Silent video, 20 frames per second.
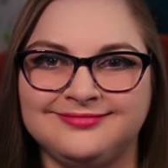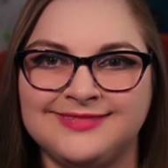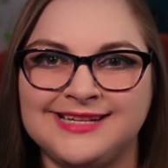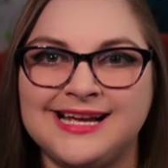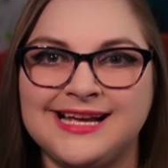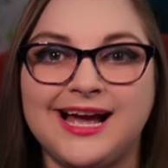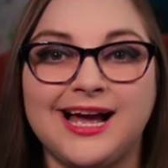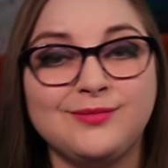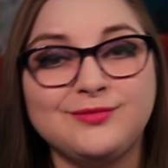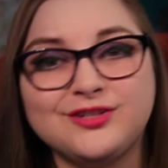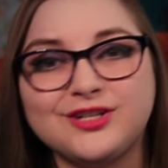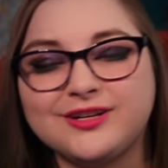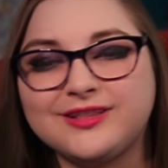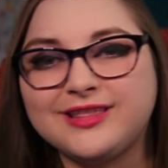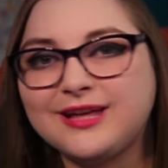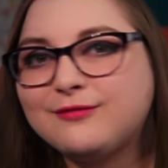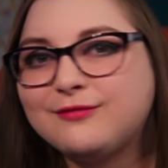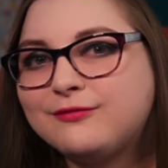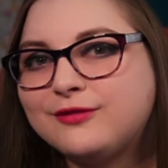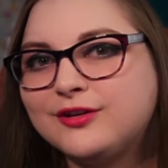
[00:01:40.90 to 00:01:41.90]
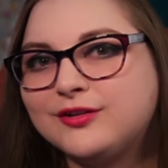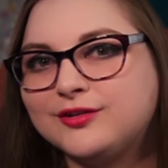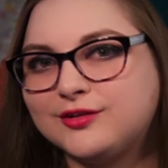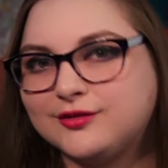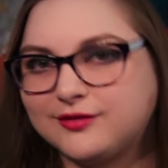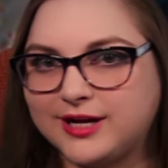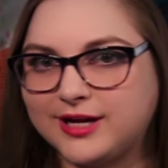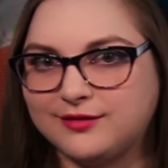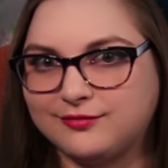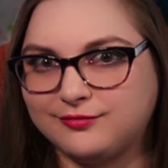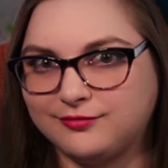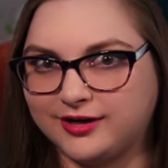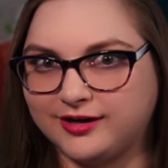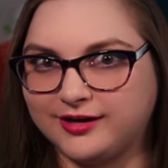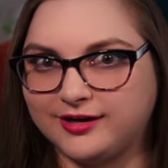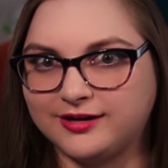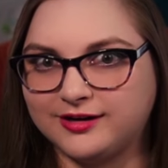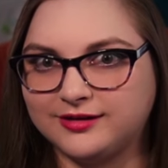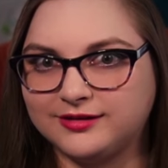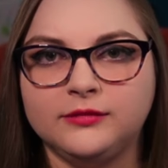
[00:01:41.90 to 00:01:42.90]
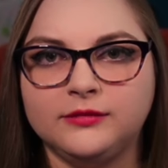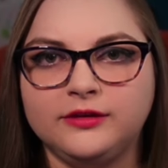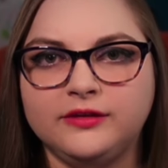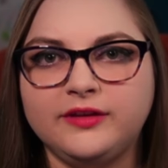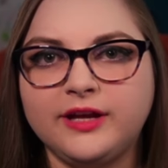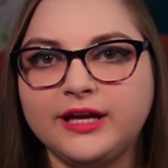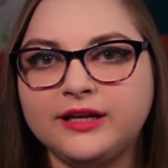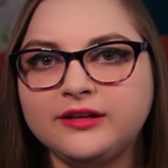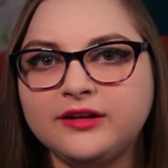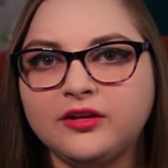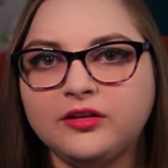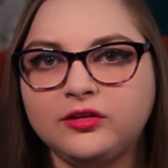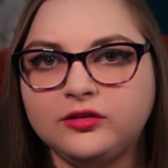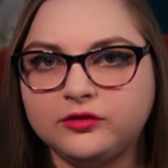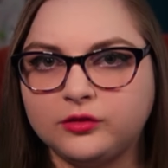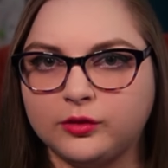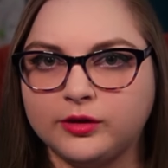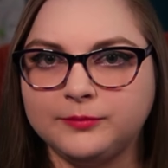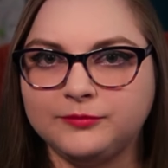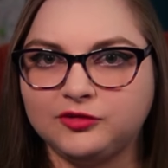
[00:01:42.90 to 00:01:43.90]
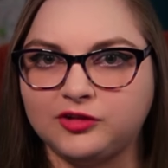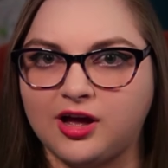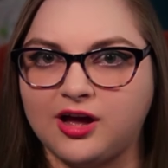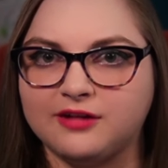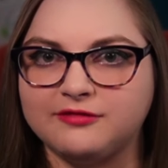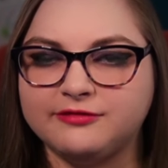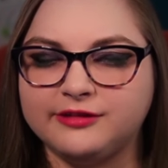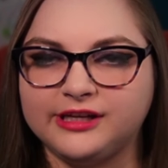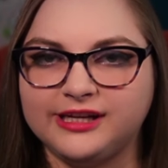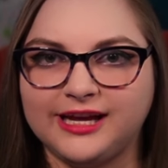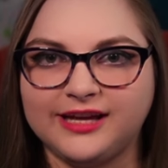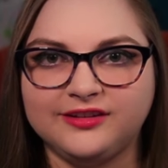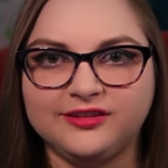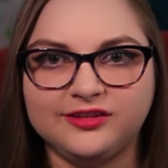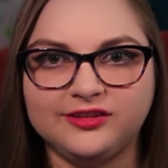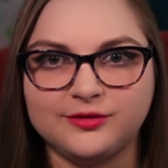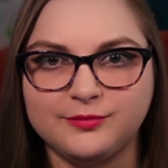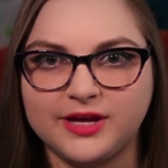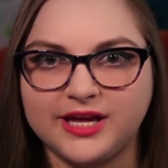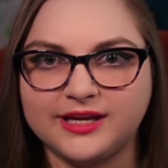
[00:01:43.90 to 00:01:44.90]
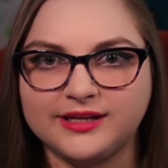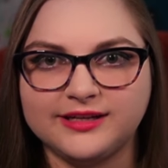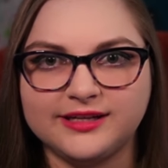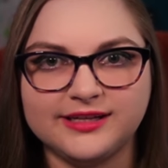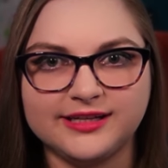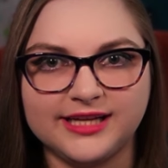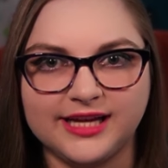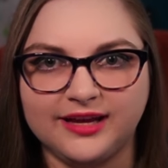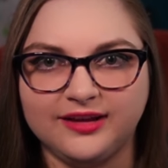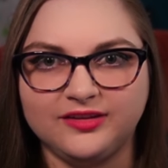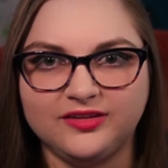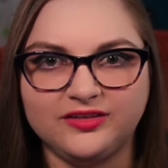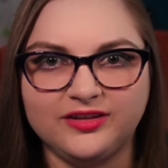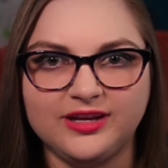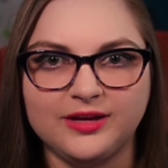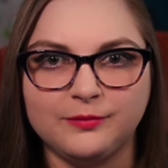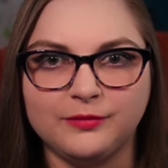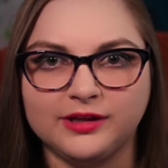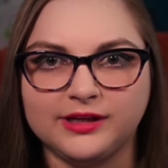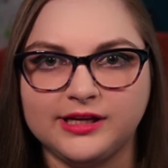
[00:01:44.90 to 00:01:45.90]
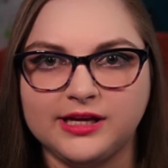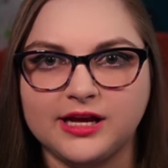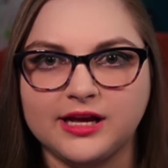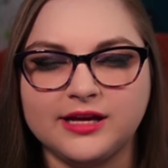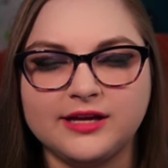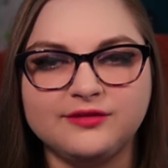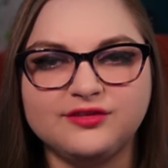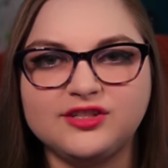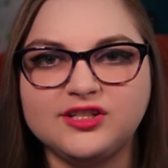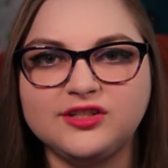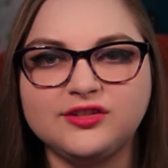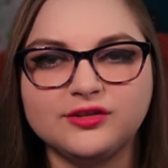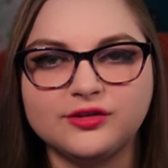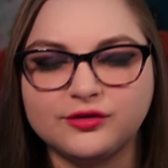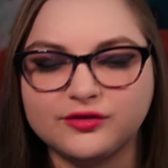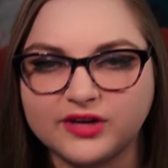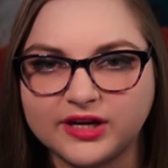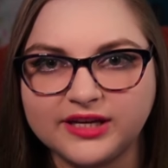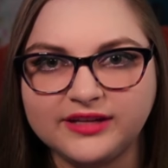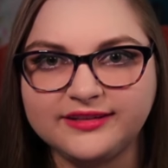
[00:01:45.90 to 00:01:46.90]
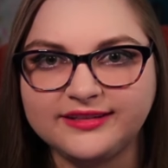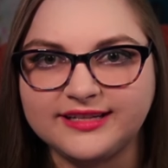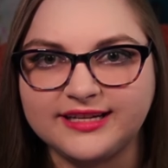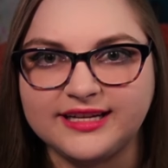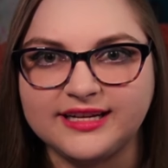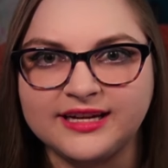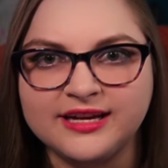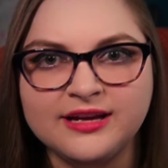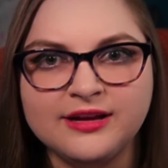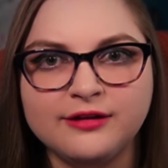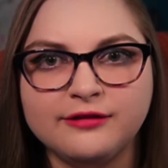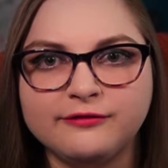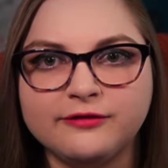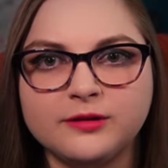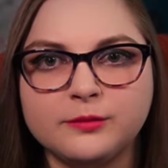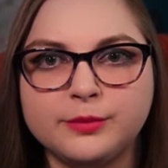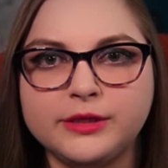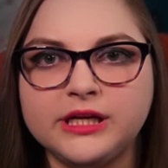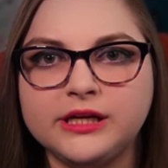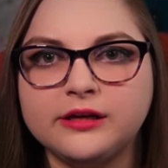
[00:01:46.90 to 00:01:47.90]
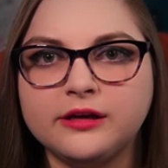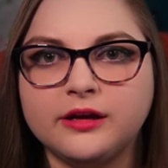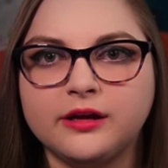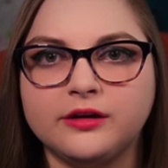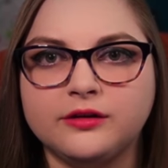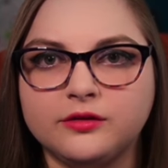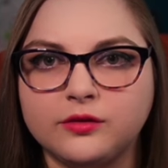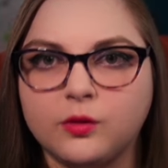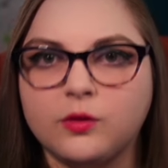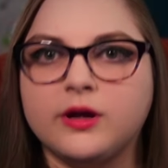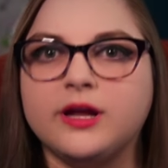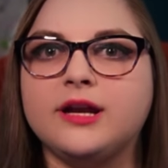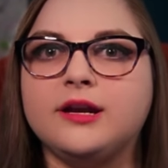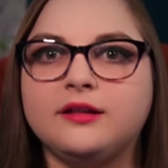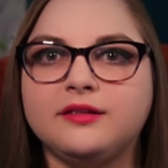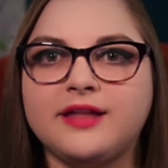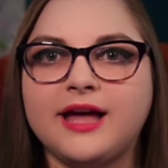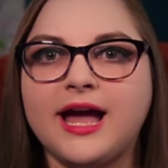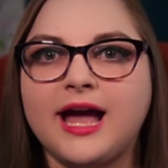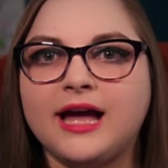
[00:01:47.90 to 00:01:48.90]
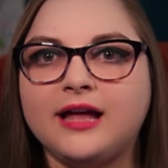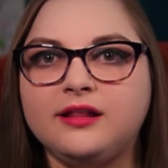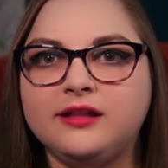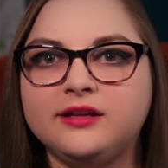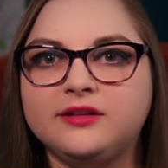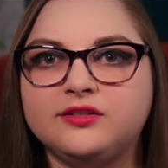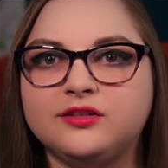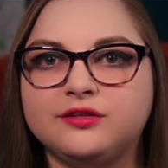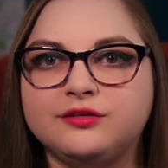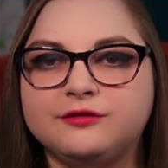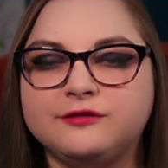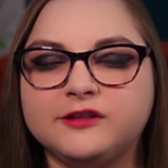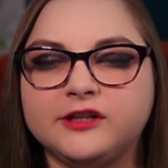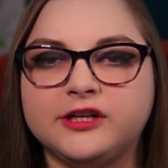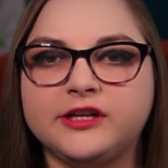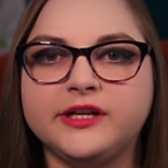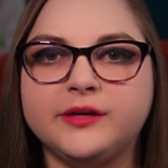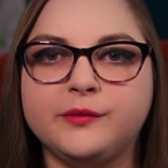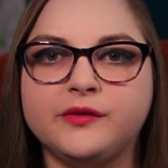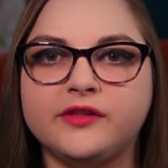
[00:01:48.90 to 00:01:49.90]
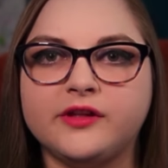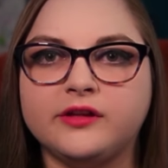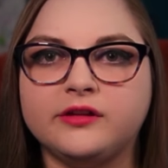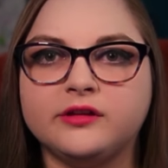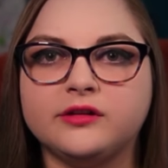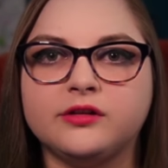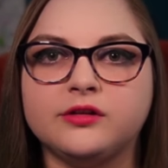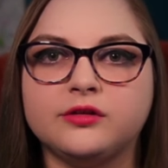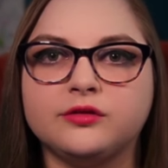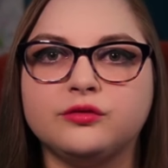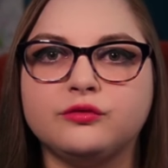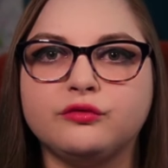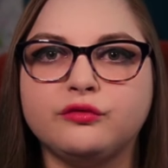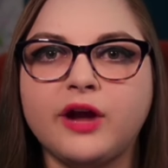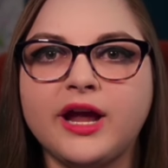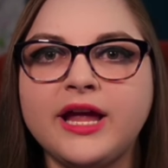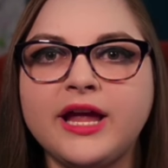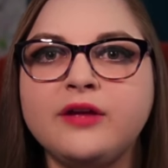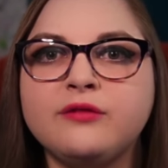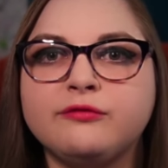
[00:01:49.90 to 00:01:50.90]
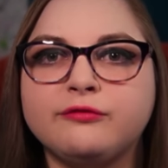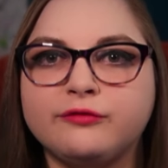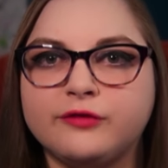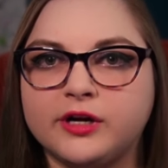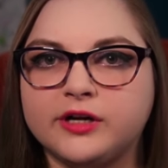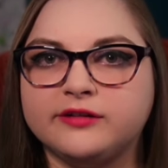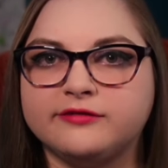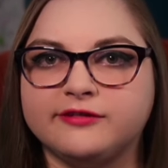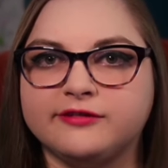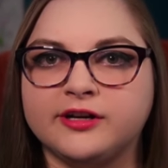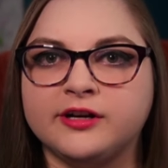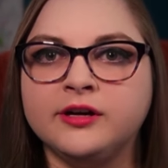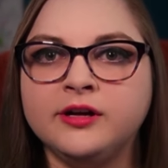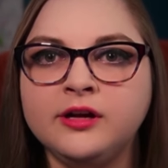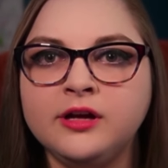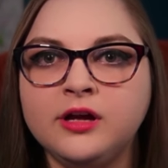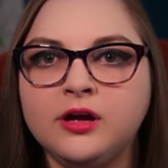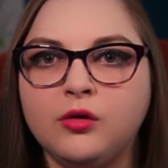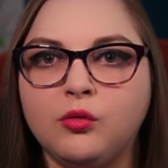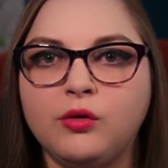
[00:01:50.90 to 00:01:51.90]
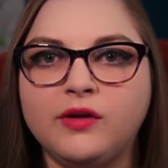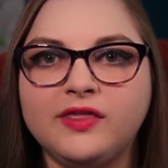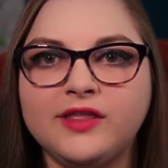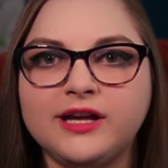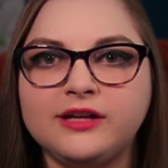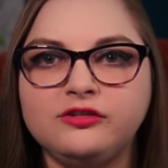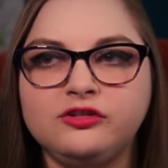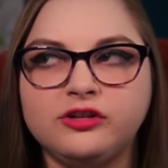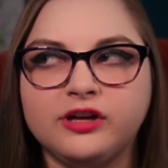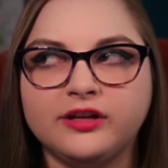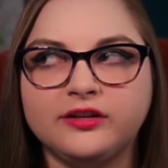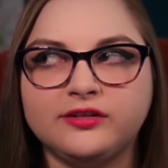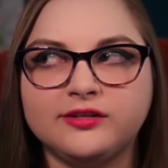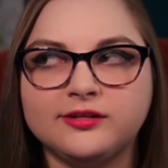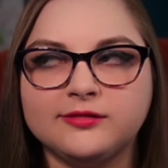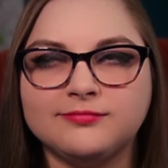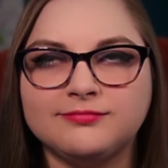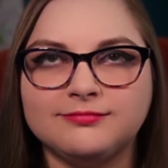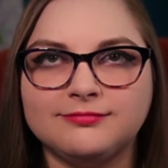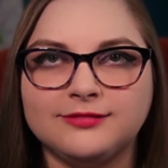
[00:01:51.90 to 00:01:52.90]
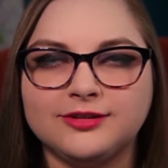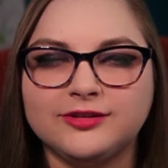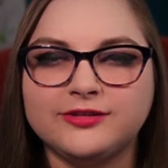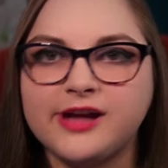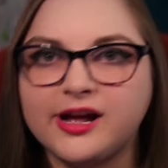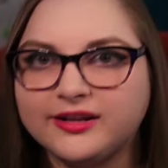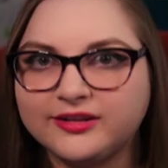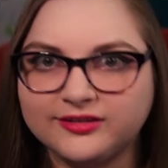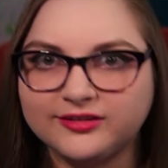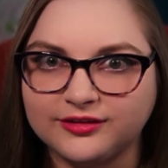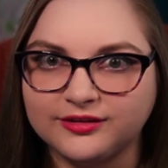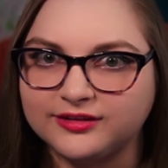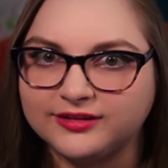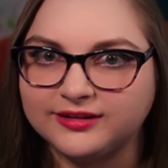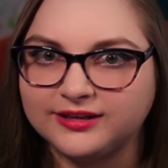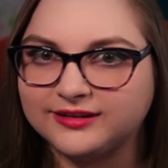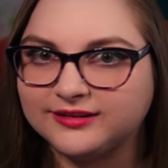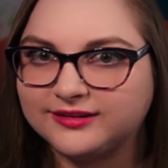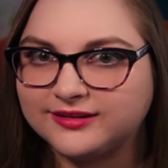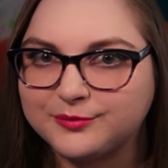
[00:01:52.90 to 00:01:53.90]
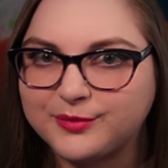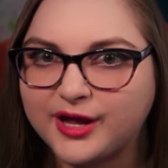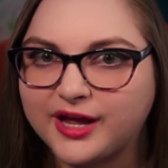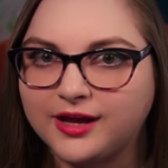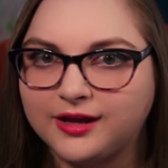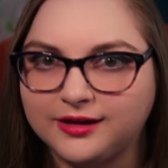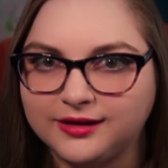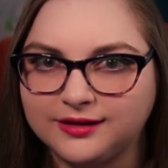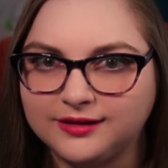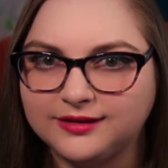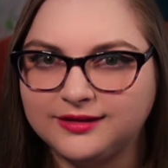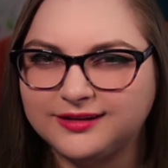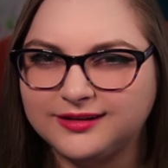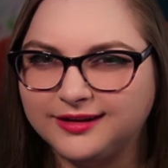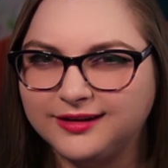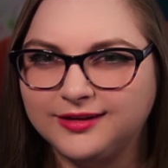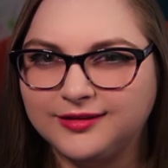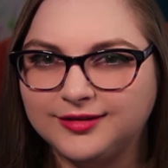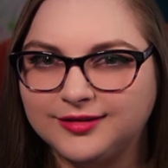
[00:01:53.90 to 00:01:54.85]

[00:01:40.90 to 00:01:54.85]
I'm sure that feels great for her. Danielle storms off and asks Amanda, Casey, and Malia if she's crazy for being annoyed that Alex is flirting with other girls right in front of her when they just tussled in some hay, you know?